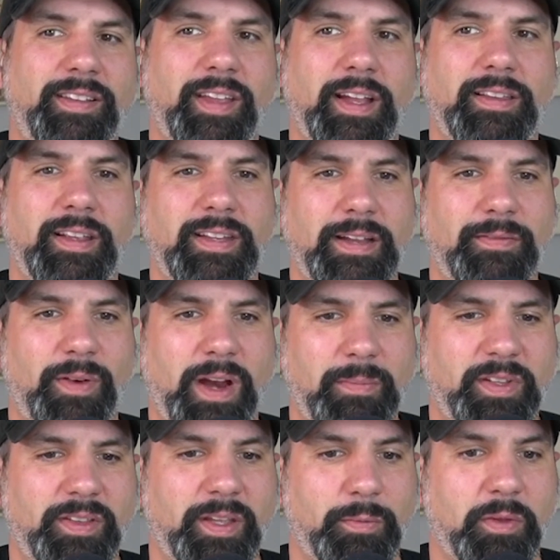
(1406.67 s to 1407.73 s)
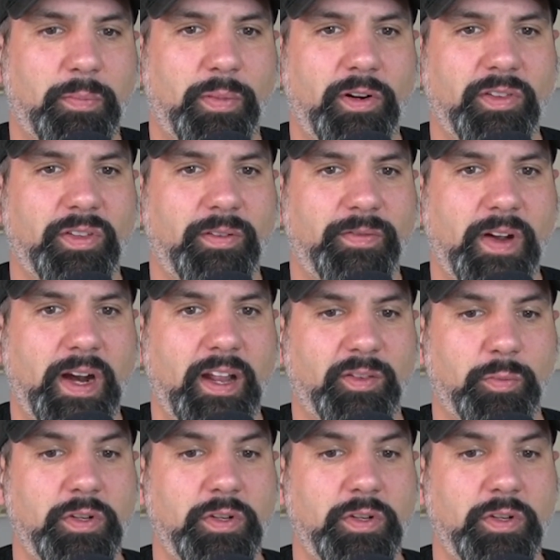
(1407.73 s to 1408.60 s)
like the Dave Ramsey thing with personal finance.